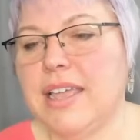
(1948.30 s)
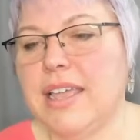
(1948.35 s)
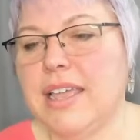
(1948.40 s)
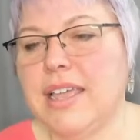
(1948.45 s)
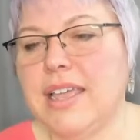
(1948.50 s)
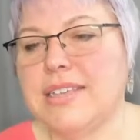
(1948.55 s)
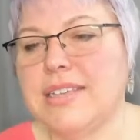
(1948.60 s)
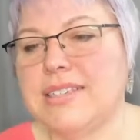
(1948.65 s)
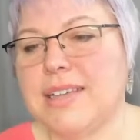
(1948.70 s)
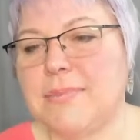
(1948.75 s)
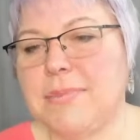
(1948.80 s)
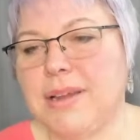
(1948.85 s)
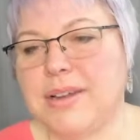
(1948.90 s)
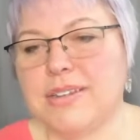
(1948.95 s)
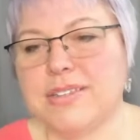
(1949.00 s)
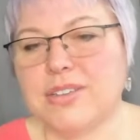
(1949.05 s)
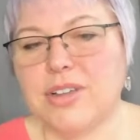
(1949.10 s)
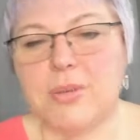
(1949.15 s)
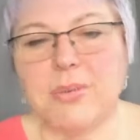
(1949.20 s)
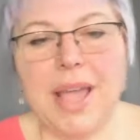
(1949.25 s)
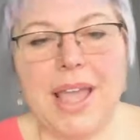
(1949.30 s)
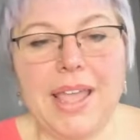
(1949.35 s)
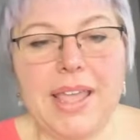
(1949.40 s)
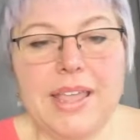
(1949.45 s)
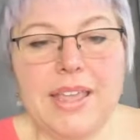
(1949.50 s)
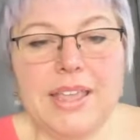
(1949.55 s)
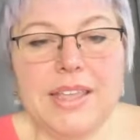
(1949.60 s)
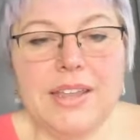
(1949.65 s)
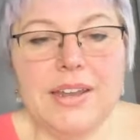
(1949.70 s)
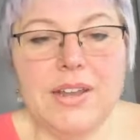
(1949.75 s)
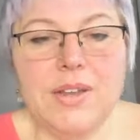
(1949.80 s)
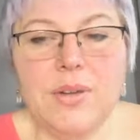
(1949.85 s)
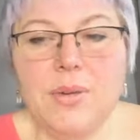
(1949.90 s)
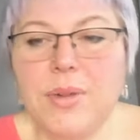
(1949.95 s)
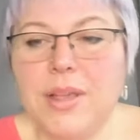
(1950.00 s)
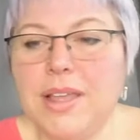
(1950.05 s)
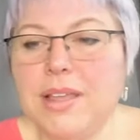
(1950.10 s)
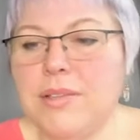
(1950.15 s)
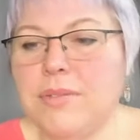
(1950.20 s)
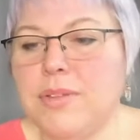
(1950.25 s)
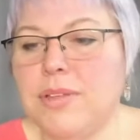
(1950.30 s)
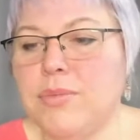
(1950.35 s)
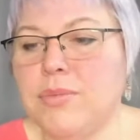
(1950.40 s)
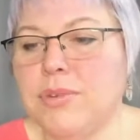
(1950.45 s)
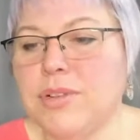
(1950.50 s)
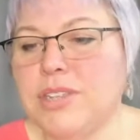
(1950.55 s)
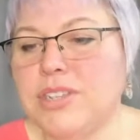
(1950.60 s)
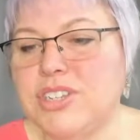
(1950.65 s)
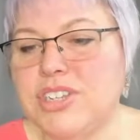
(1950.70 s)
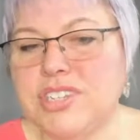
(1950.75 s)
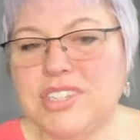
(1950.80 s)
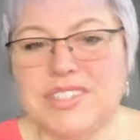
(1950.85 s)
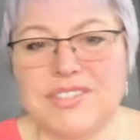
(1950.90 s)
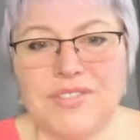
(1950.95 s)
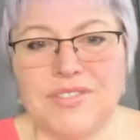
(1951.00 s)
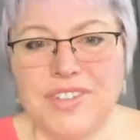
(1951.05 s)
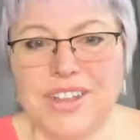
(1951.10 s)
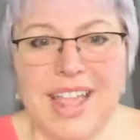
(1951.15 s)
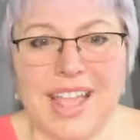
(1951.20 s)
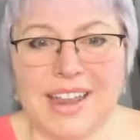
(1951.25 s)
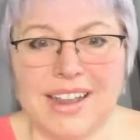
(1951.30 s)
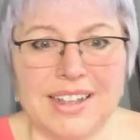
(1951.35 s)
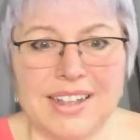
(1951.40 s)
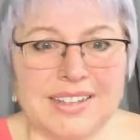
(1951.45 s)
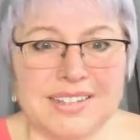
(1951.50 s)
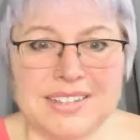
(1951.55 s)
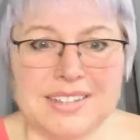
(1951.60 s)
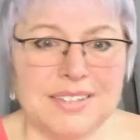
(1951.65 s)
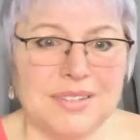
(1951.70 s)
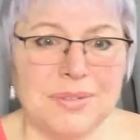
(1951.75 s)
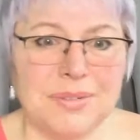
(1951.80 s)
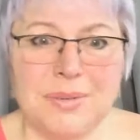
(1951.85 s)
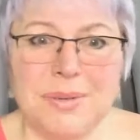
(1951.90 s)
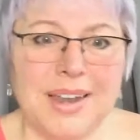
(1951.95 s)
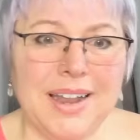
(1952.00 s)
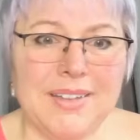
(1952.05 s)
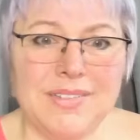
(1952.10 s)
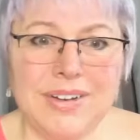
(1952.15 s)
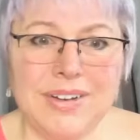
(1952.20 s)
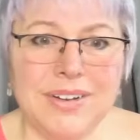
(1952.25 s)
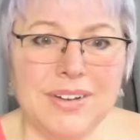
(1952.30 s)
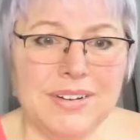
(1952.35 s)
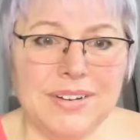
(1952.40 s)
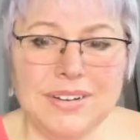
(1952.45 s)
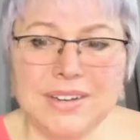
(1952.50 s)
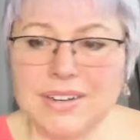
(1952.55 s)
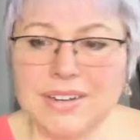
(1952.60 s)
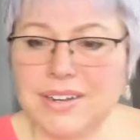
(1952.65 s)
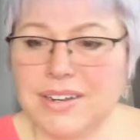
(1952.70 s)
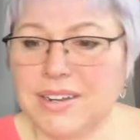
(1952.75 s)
He's on Periscope. Religious fanatics, whatever.